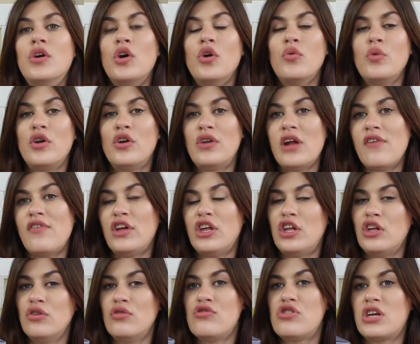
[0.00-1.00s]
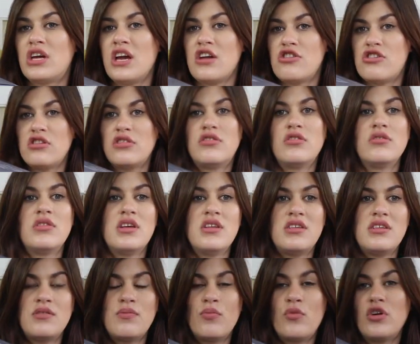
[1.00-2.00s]
We don't have a huge kitchen, so this
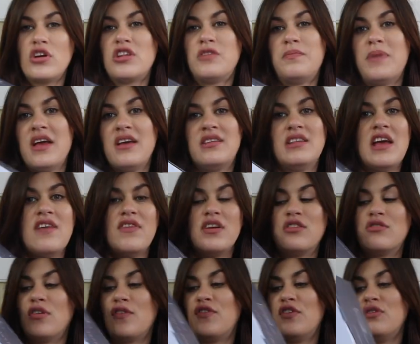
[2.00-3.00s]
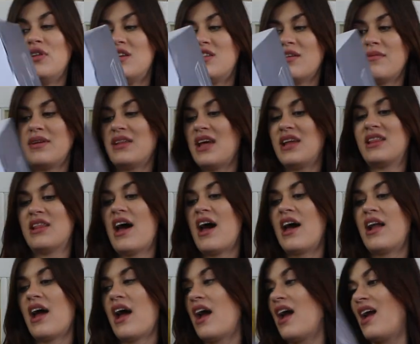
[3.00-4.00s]
is more space saving. So if you need something like
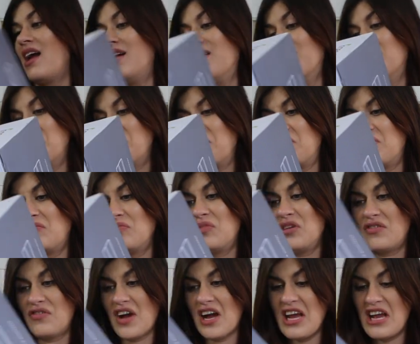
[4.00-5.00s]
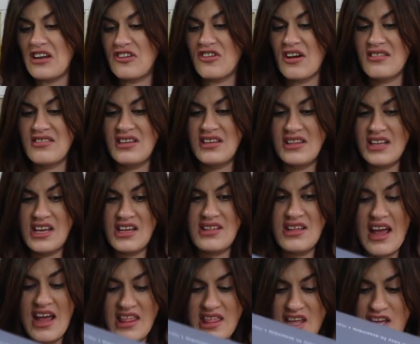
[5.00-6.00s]
that, I was very interested in this.
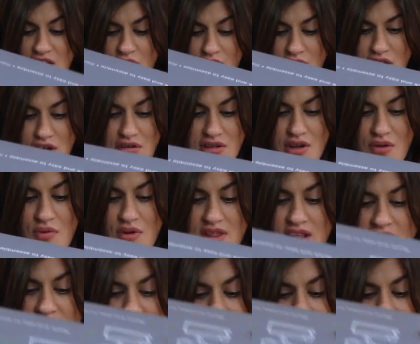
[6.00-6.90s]
I think you can use it when they're